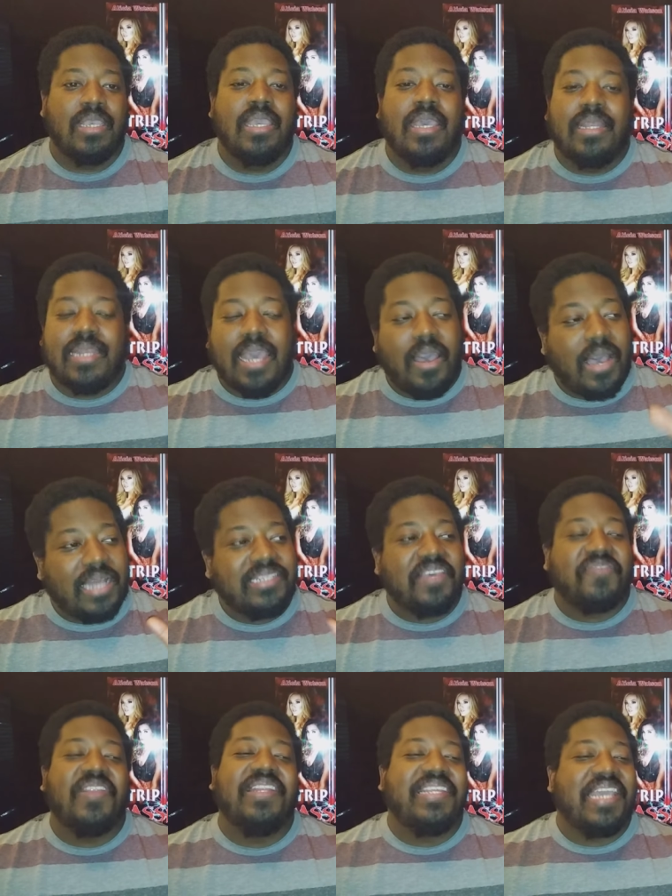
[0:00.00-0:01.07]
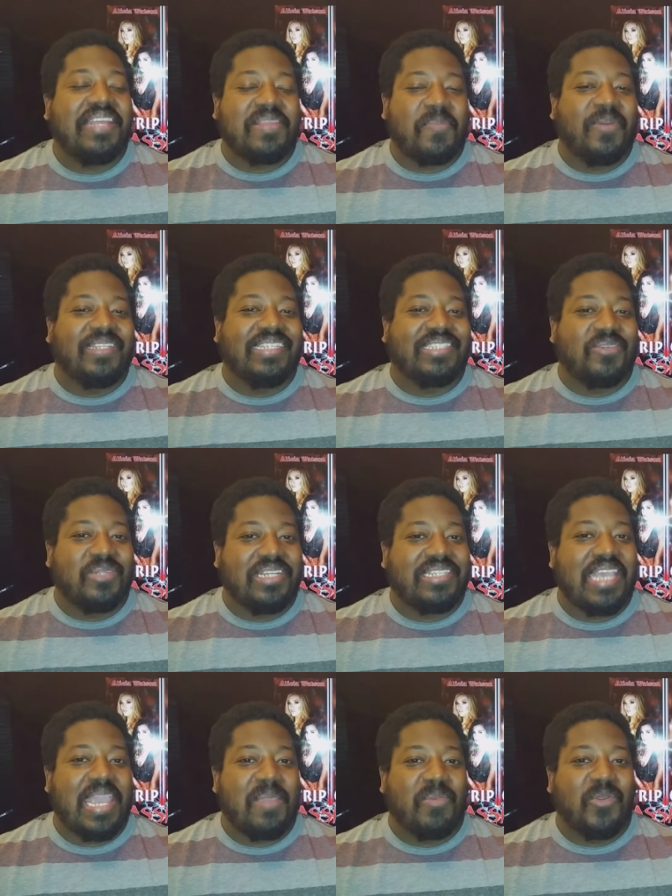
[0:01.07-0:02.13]
Now, I definitely had to put this on the
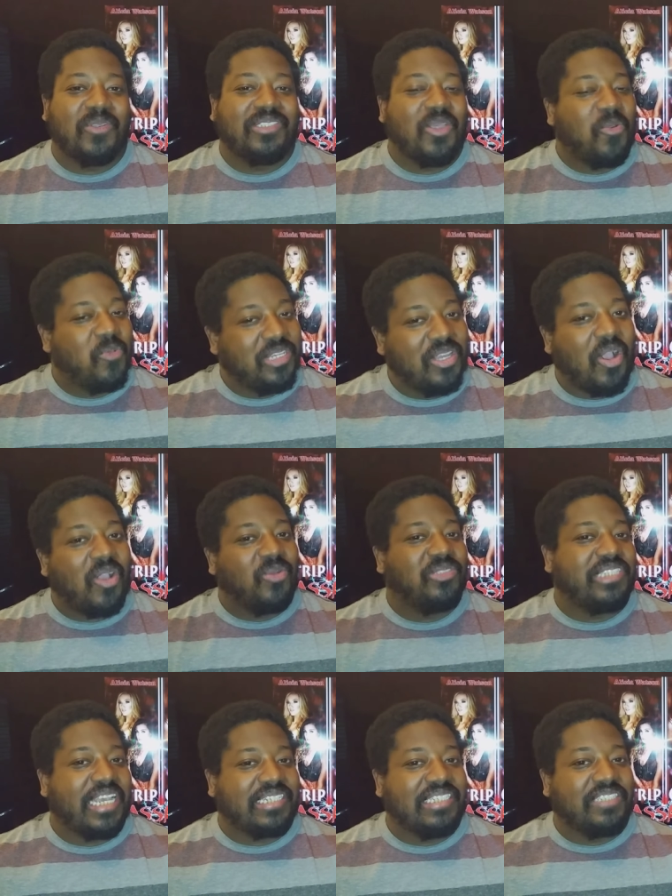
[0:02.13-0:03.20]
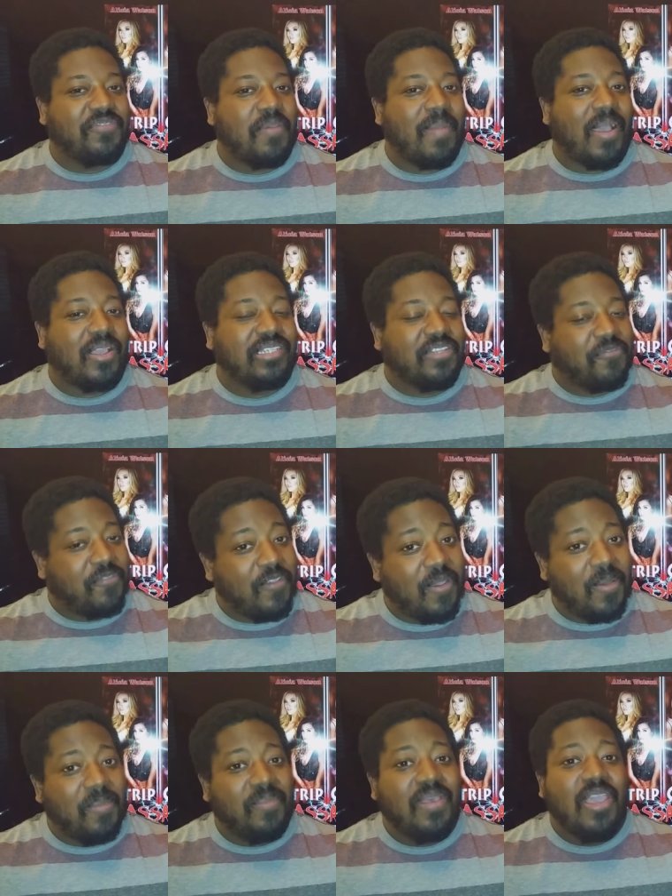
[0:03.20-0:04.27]
table. So when y'all go check this film out, because the
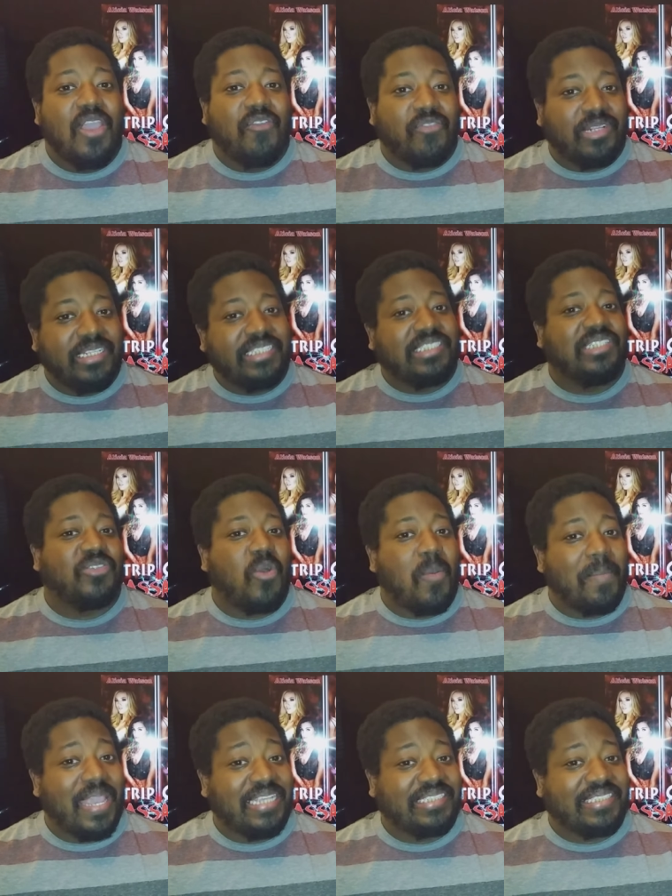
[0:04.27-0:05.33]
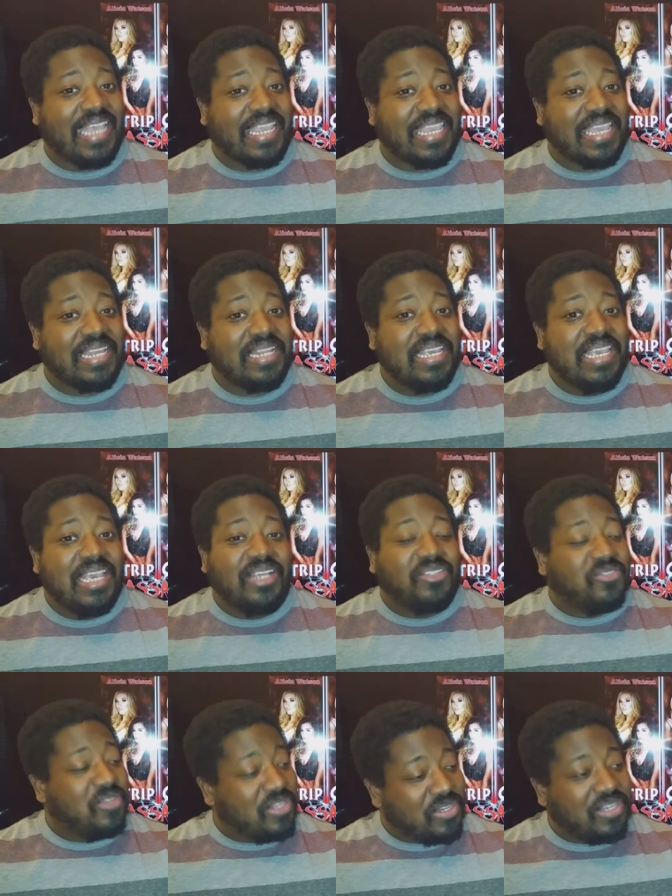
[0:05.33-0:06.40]
film releases on May 2nd
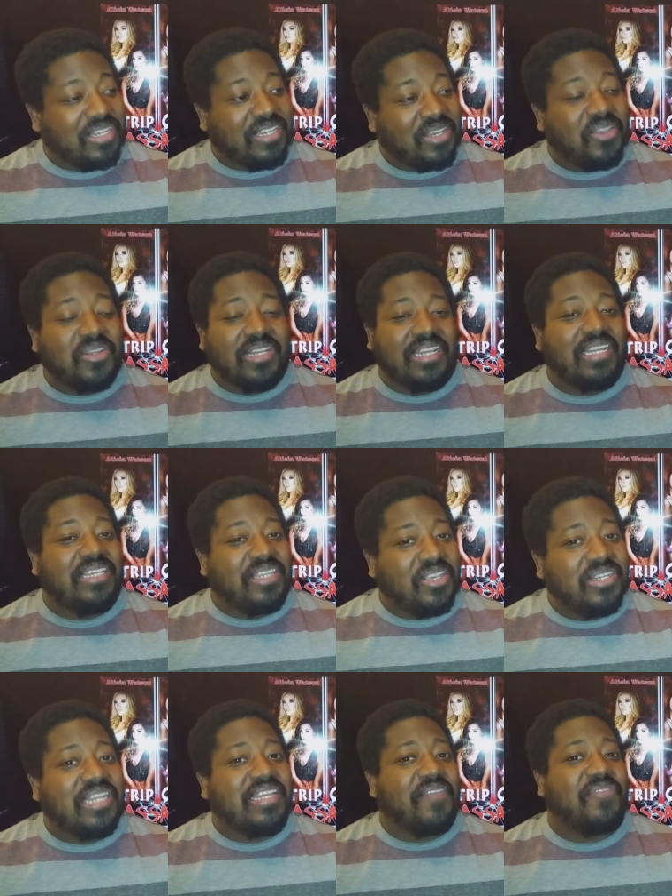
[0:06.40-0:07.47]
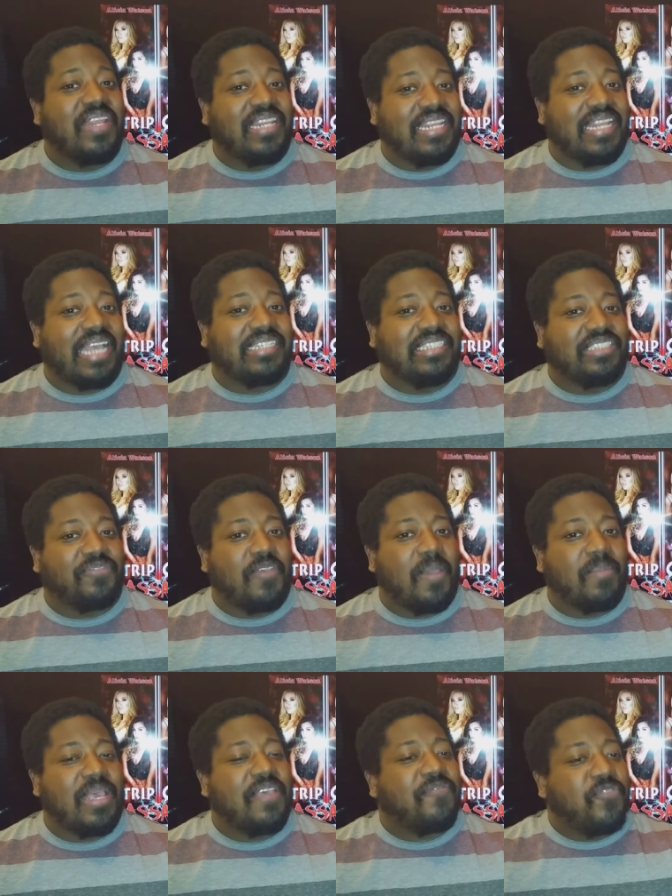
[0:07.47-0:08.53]
you're gonna you're gonna definitely like this film
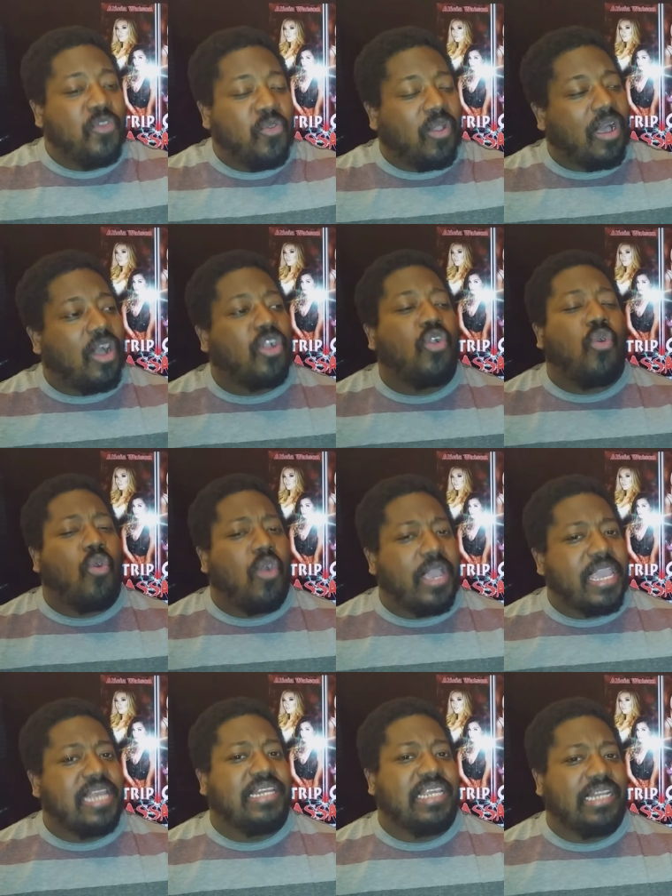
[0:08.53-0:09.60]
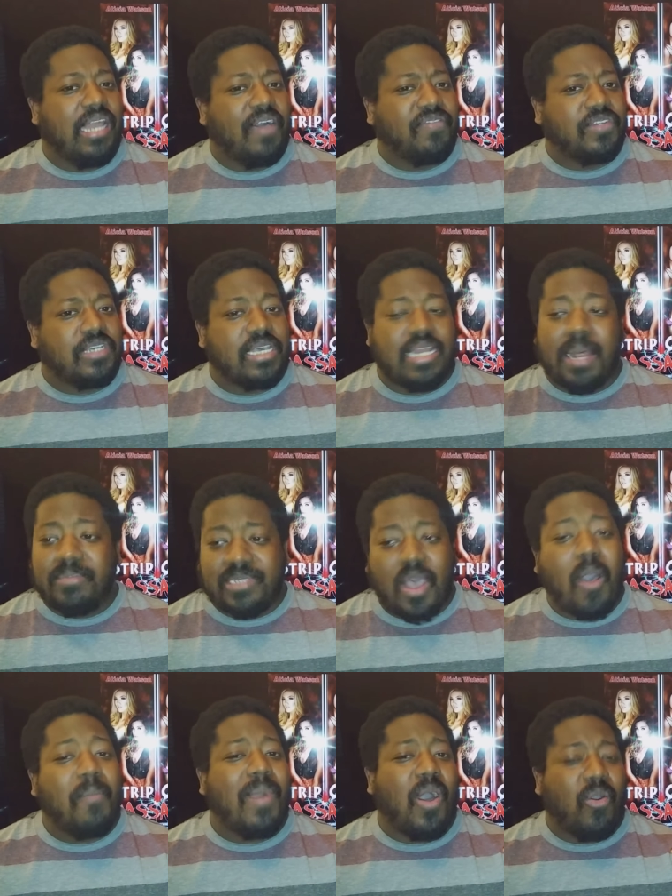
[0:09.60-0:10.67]
if you're a core indie lover, and I'm talking
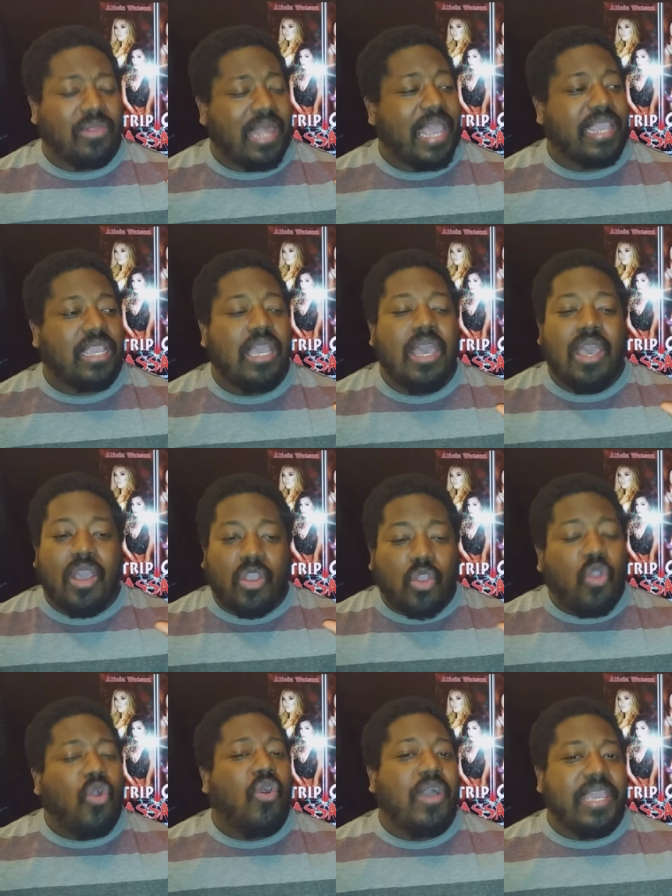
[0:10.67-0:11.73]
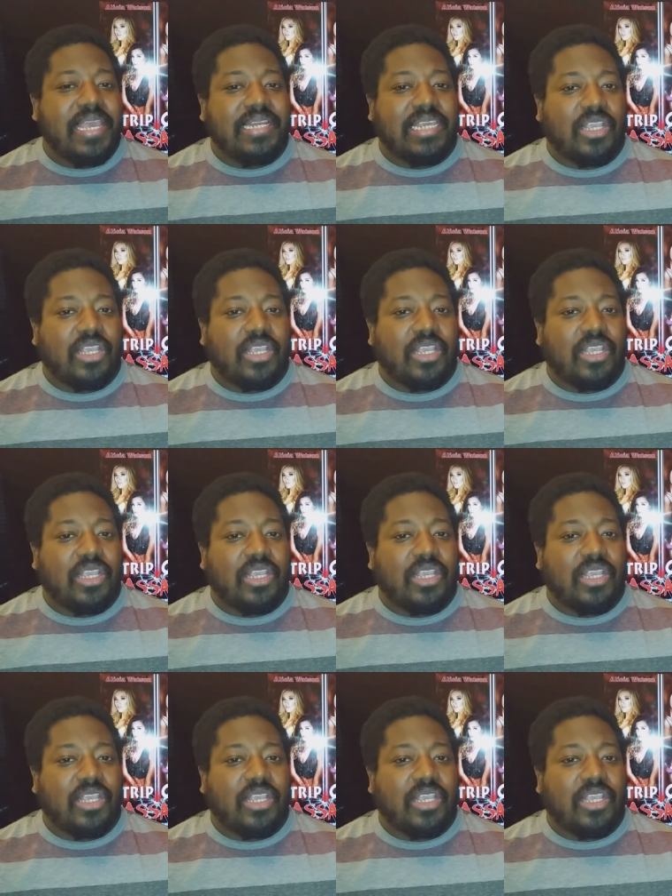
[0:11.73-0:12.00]
about like core indie.